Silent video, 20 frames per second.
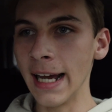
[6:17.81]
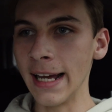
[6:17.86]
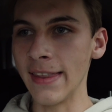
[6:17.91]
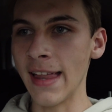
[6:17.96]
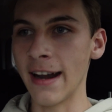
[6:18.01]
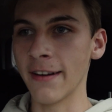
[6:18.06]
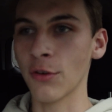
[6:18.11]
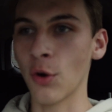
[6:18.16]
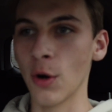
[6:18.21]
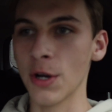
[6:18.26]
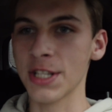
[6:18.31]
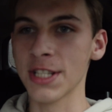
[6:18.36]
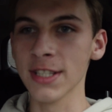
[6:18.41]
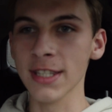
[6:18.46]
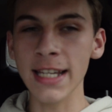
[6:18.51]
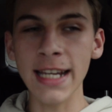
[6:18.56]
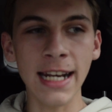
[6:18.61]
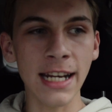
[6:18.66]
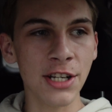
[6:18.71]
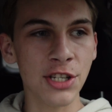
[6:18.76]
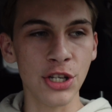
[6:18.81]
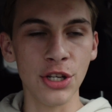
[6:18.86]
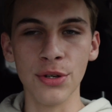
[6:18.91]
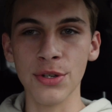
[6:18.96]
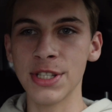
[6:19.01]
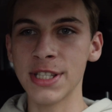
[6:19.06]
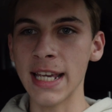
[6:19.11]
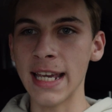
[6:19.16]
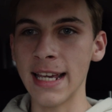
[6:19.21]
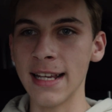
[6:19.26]
And that, of course, is leading to
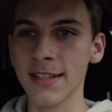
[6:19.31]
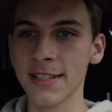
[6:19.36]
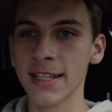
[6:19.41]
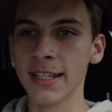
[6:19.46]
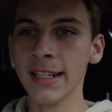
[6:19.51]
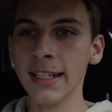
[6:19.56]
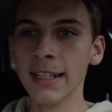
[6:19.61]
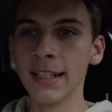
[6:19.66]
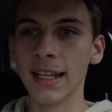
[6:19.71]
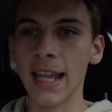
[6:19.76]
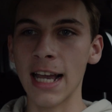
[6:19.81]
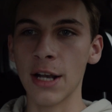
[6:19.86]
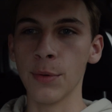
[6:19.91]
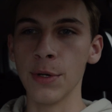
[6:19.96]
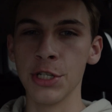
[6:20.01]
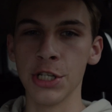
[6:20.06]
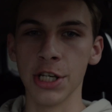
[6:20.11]
scenes like we